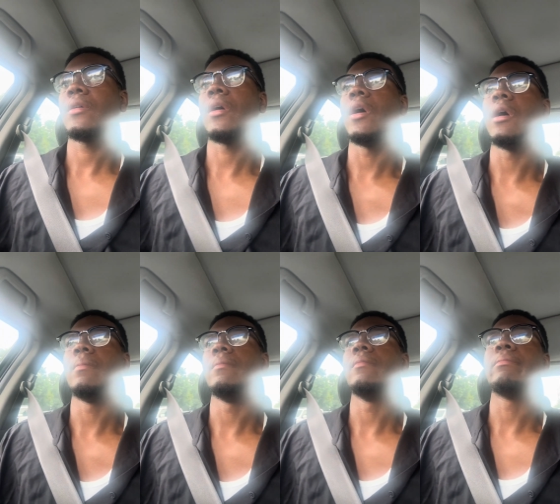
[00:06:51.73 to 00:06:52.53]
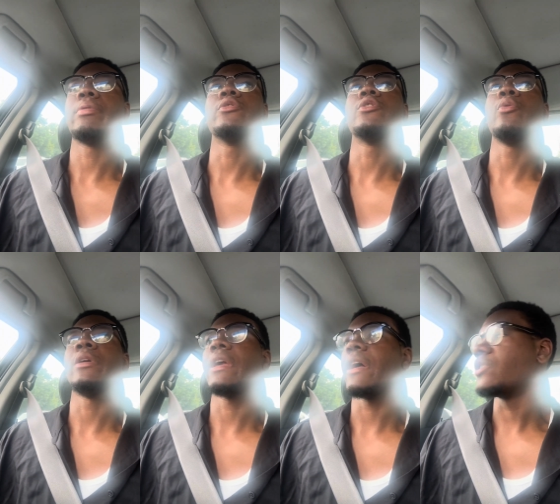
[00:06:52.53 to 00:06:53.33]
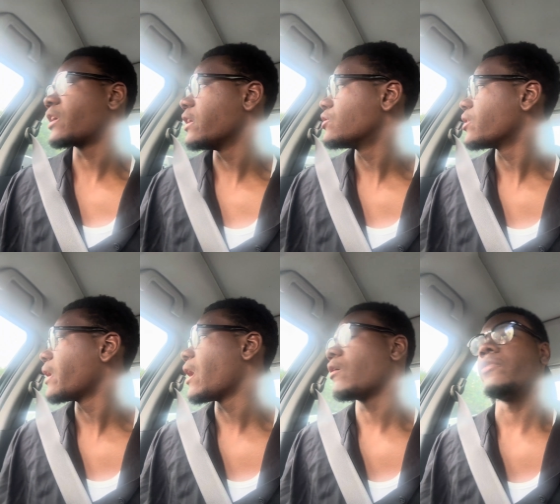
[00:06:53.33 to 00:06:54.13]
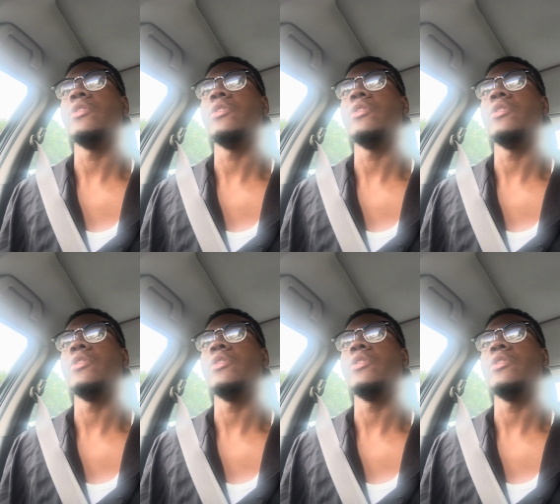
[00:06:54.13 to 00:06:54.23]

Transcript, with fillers: um, pursuing education however